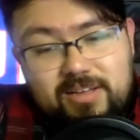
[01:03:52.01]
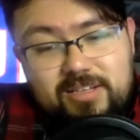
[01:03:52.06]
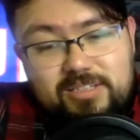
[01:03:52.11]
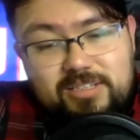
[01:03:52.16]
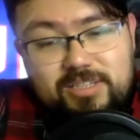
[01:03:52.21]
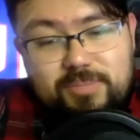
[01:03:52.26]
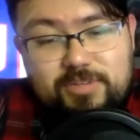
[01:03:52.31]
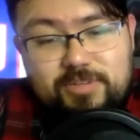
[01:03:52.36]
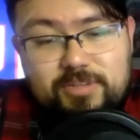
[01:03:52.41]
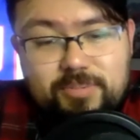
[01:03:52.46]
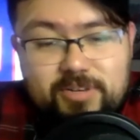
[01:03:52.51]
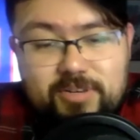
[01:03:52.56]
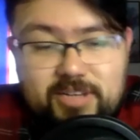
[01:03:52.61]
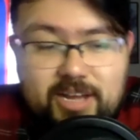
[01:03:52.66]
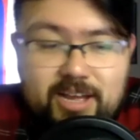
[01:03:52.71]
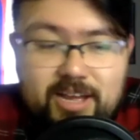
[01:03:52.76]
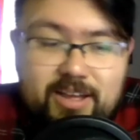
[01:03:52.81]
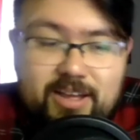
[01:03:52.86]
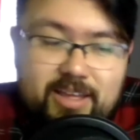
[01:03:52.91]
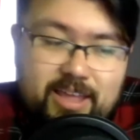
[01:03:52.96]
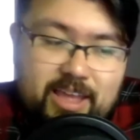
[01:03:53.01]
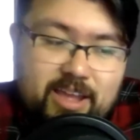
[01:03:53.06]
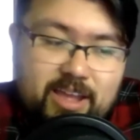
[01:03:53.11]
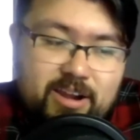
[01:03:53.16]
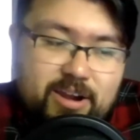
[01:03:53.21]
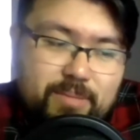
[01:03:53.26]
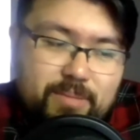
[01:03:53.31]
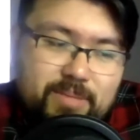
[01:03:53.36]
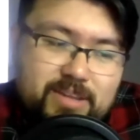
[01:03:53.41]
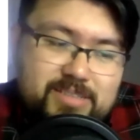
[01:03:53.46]

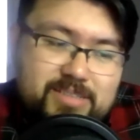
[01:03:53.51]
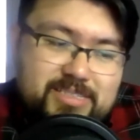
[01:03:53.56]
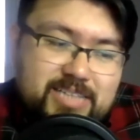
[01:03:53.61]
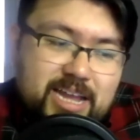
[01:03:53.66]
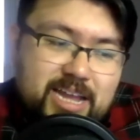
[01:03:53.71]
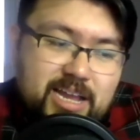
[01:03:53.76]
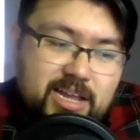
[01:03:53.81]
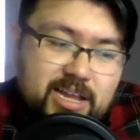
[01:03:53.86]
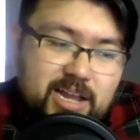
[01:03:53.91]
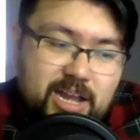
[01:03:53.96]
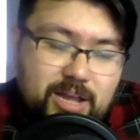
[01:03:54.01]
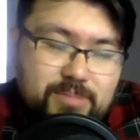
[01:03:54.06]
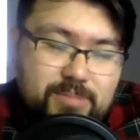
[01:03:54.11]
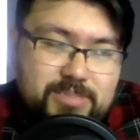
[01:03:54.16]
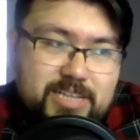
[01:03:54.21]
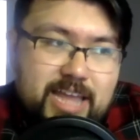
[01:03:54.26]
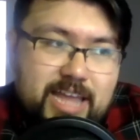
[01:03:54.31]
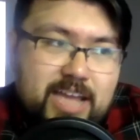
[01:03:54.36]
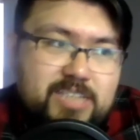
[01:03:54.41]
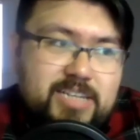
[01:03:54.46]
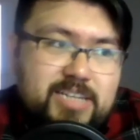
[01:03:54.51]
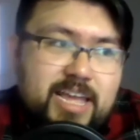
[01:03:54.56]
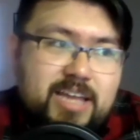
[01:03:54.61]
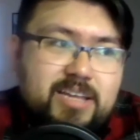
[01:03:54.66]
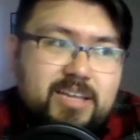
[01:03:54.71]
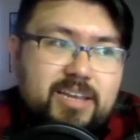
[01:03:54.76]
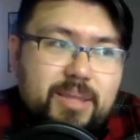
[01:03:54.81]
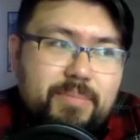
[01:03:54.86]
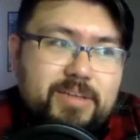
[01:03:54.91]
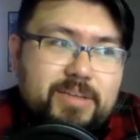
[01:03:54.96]
www.arramirez.com slash
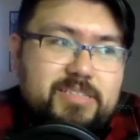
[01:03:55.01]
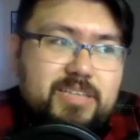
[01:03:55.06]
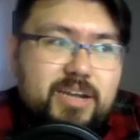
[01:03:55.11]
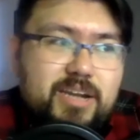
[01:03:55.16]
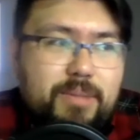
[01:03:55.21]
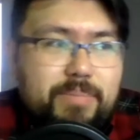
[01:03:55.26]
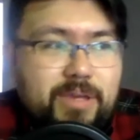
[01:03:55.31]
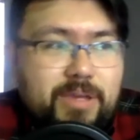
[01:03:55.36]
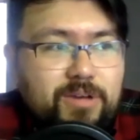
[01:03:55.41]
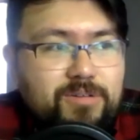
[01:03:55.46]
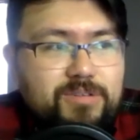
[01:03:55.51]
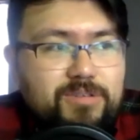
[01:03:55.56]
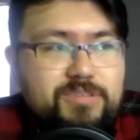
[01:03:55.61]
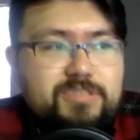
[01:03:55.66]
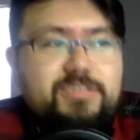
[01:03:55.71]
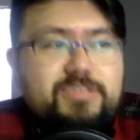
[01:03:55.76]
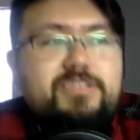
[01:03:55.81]
academics and amigos